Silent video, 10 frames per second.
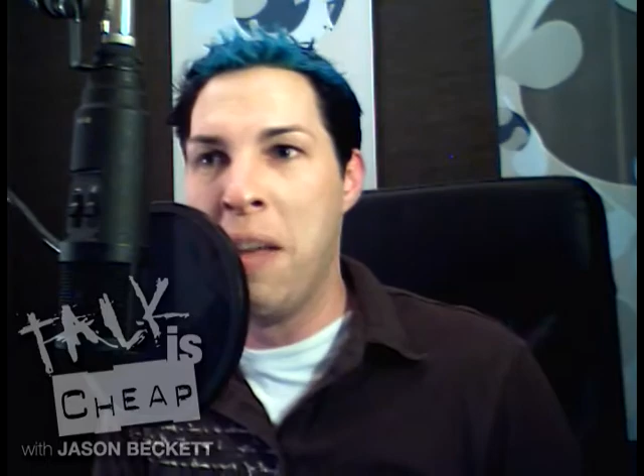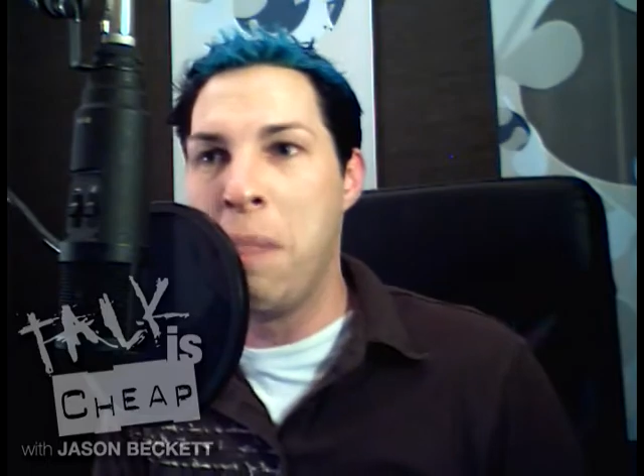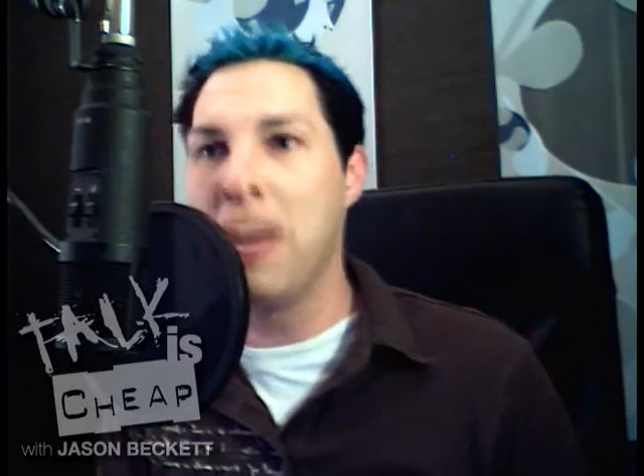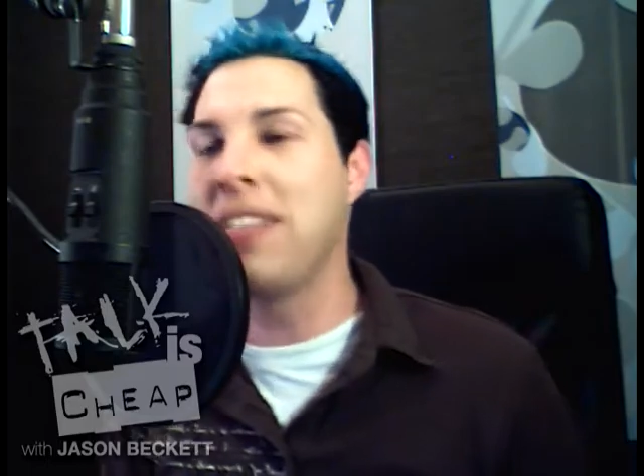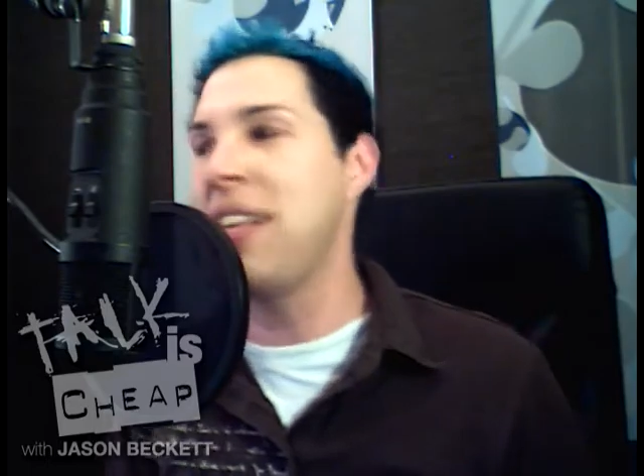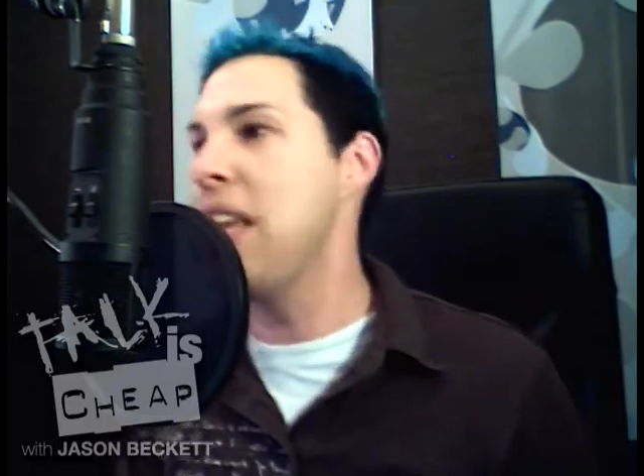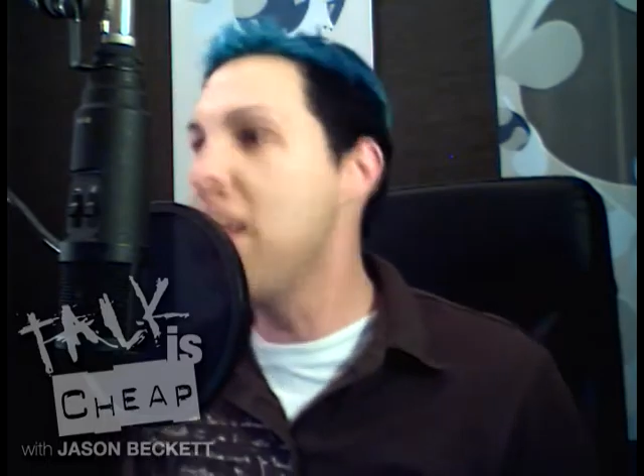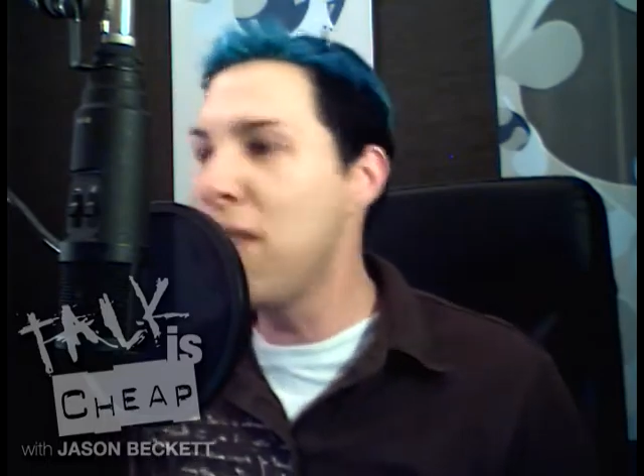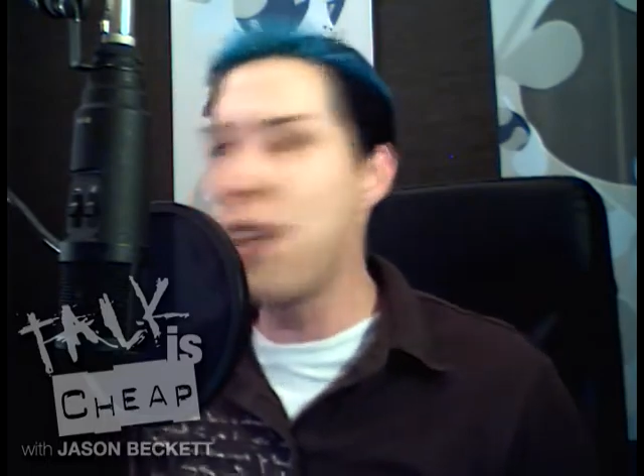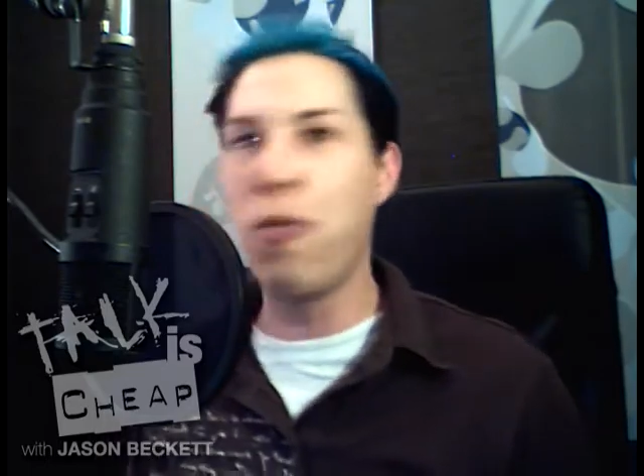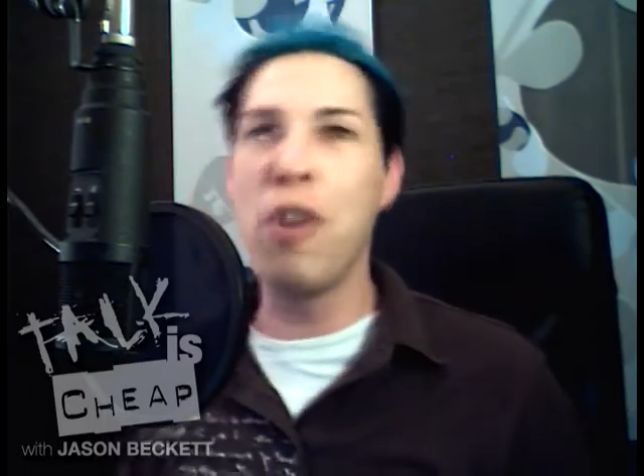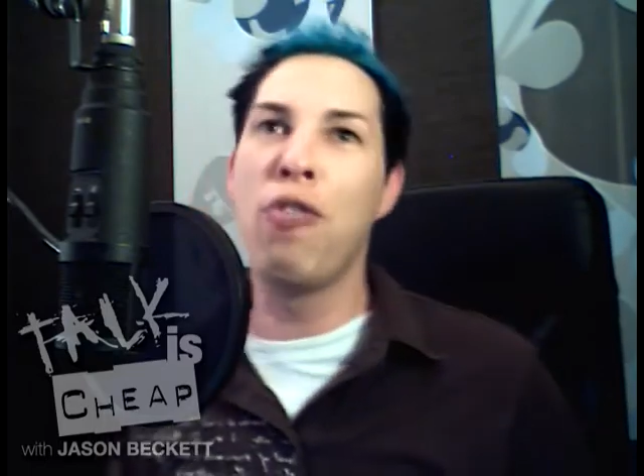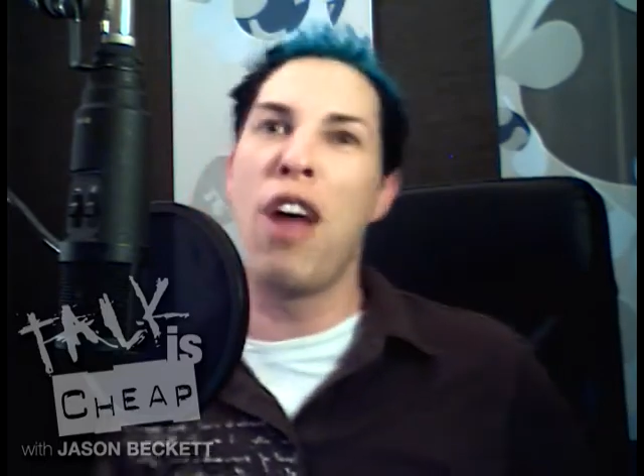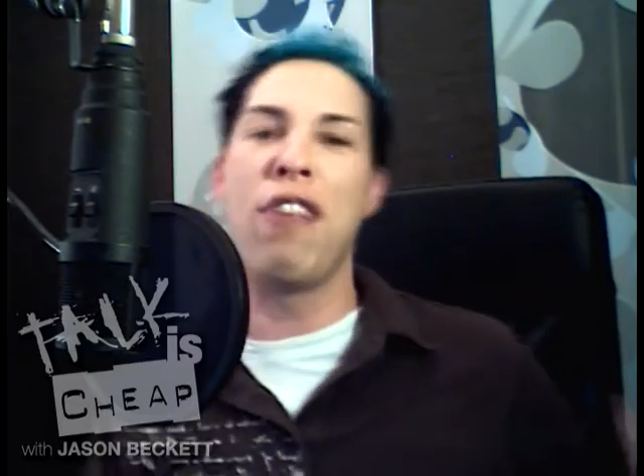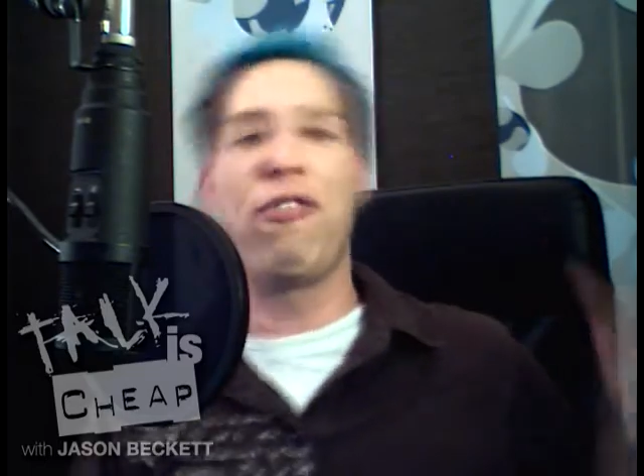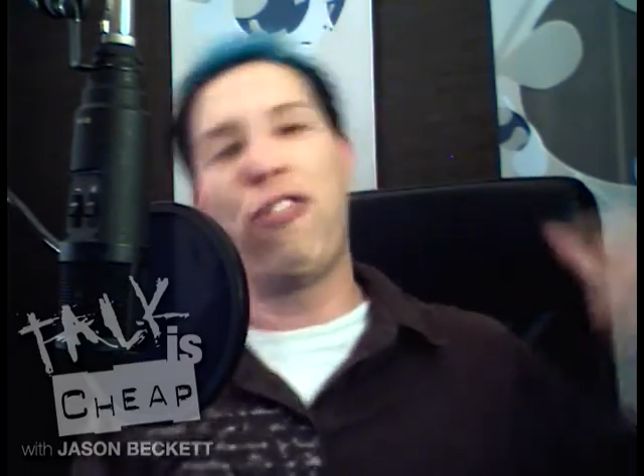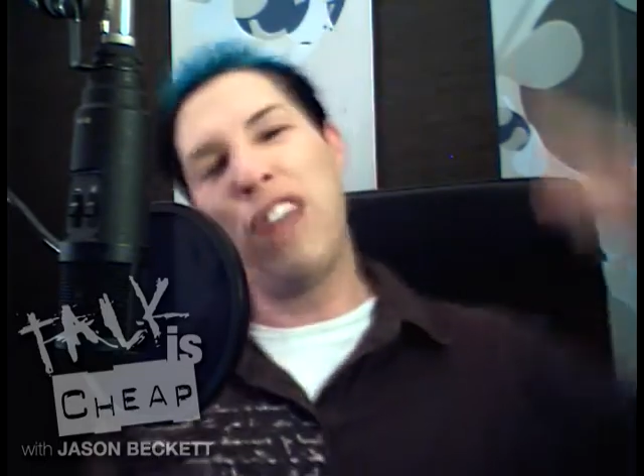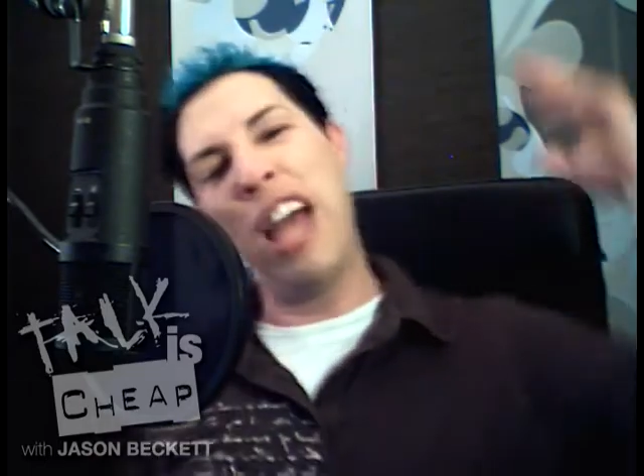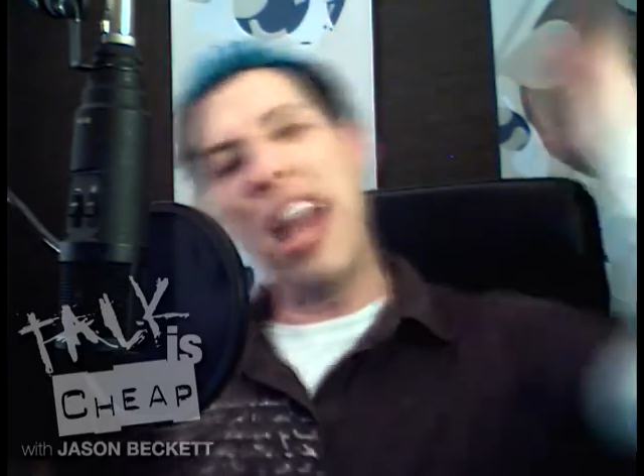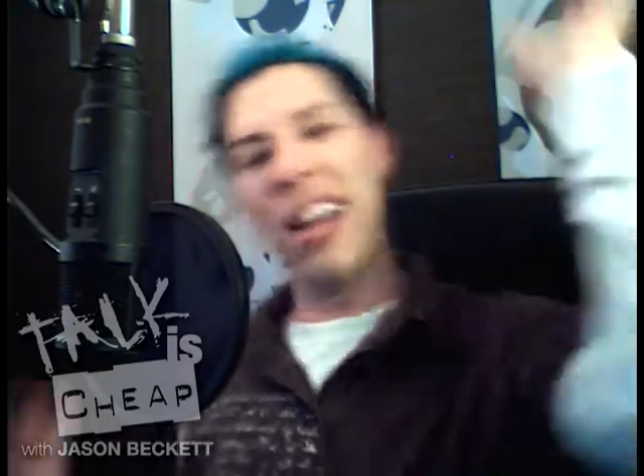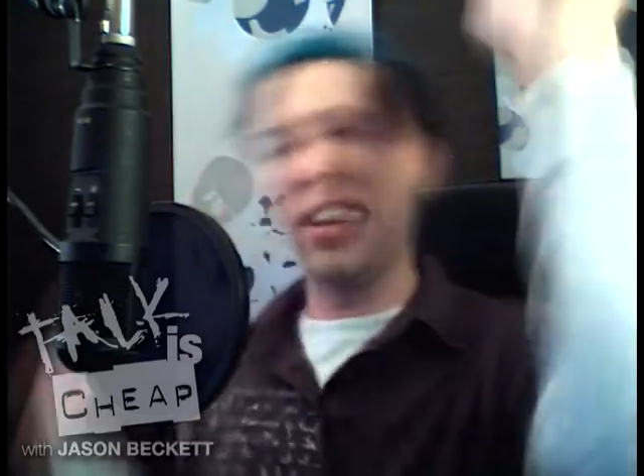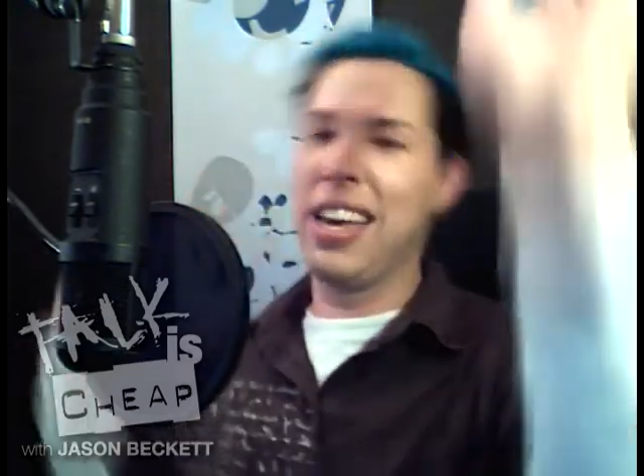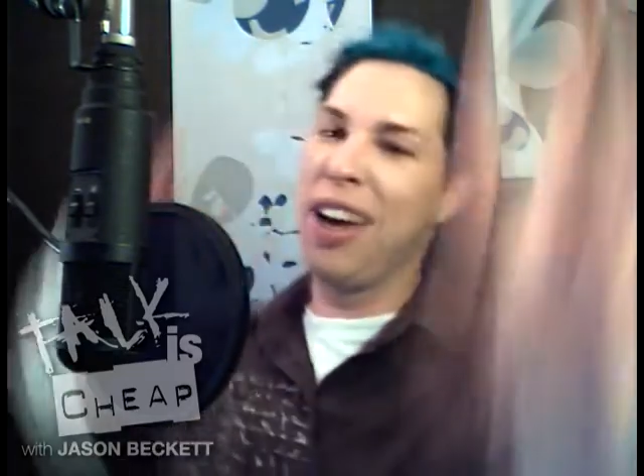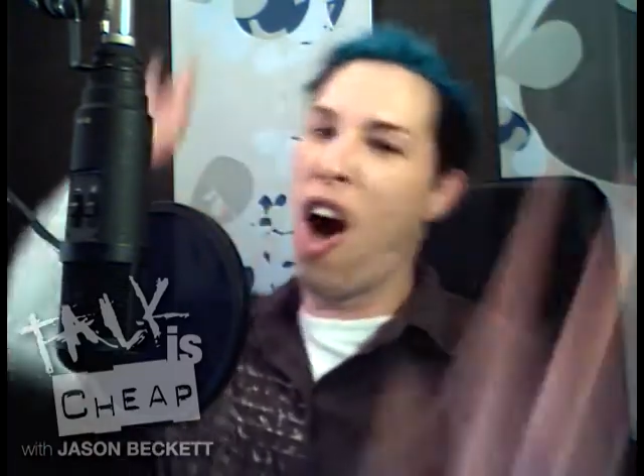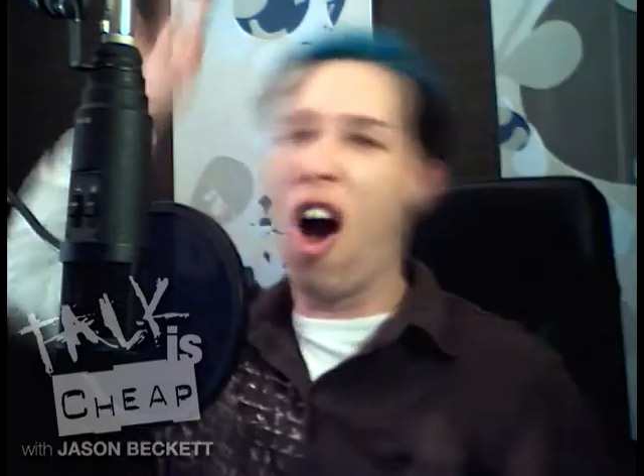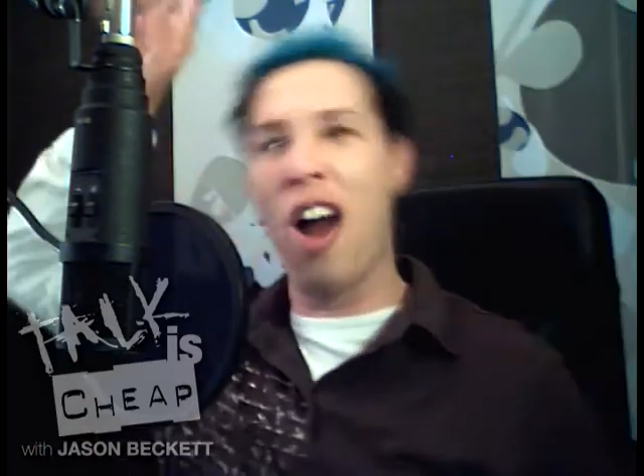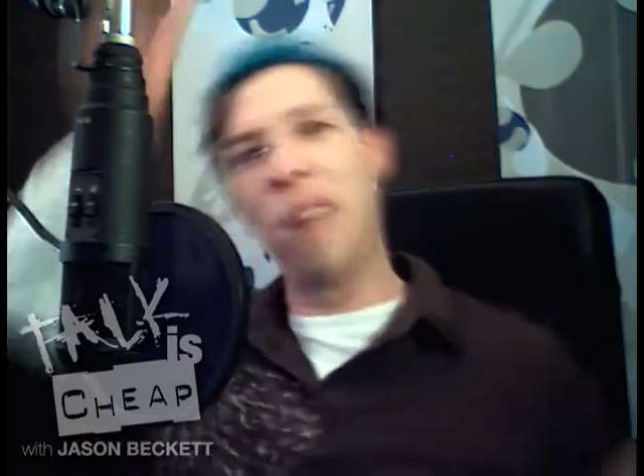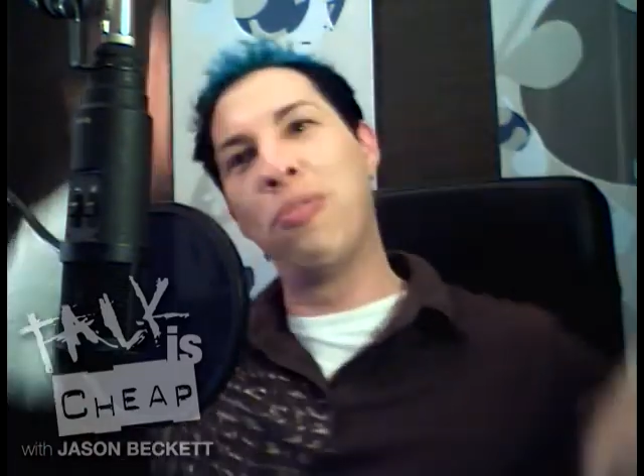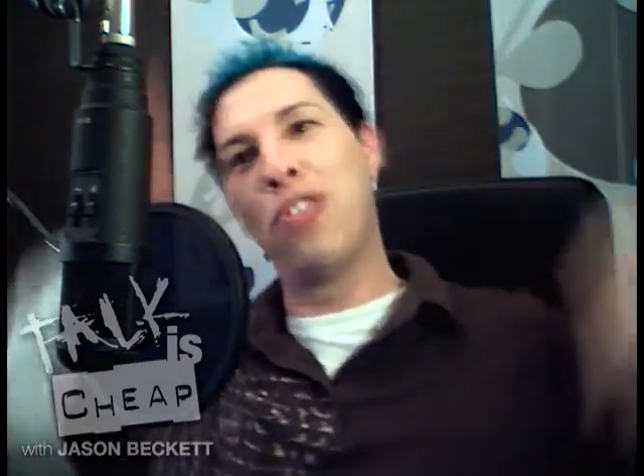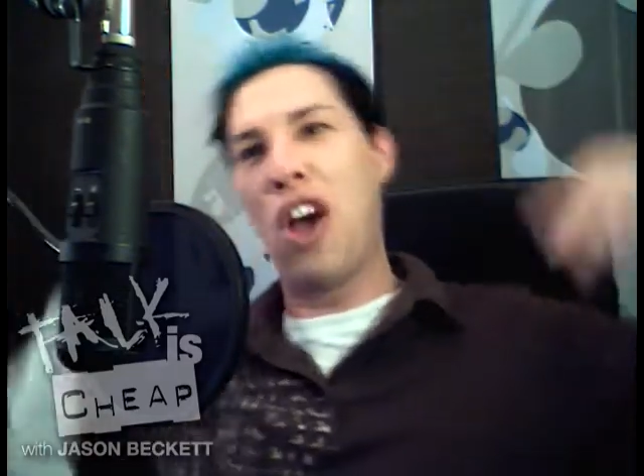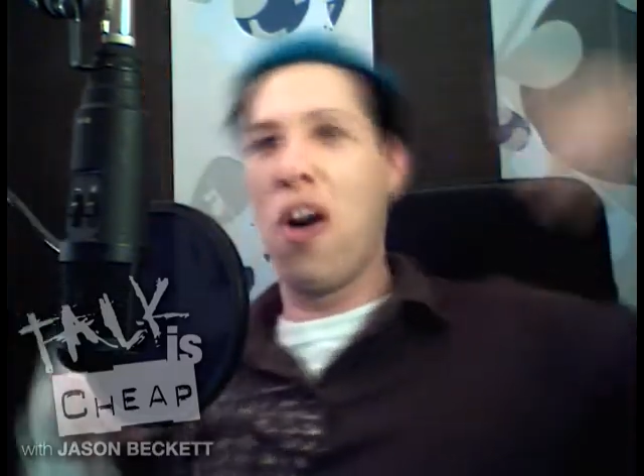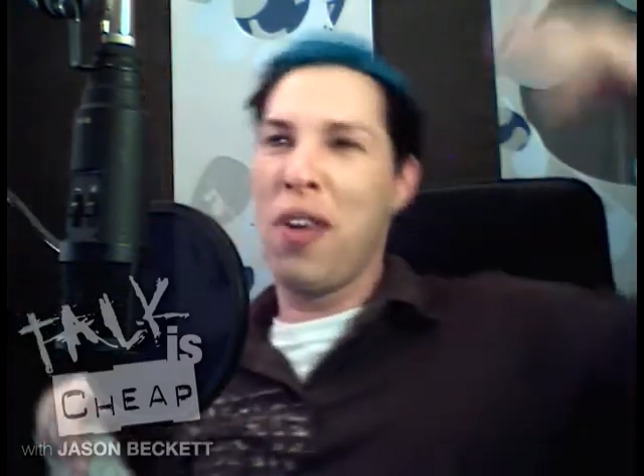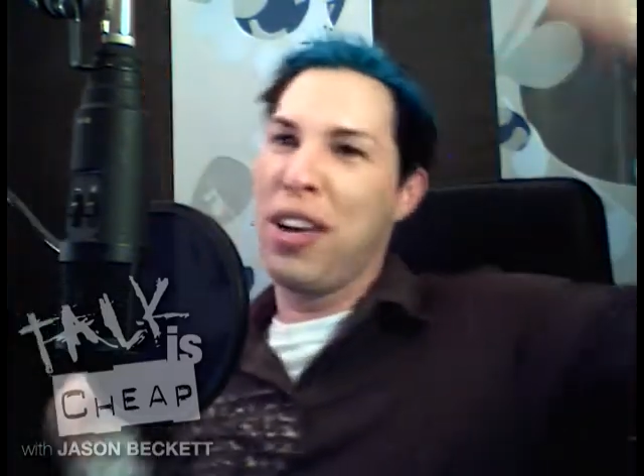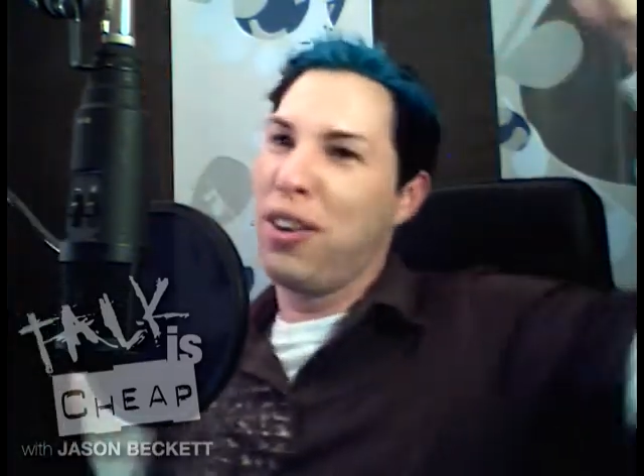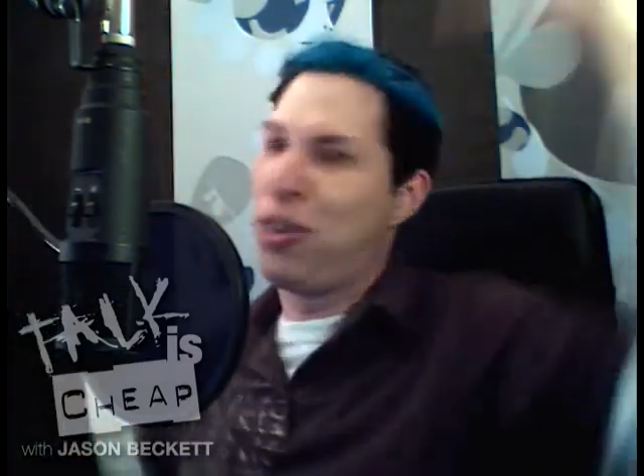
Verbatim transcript: Because even if we run flailing, arms going,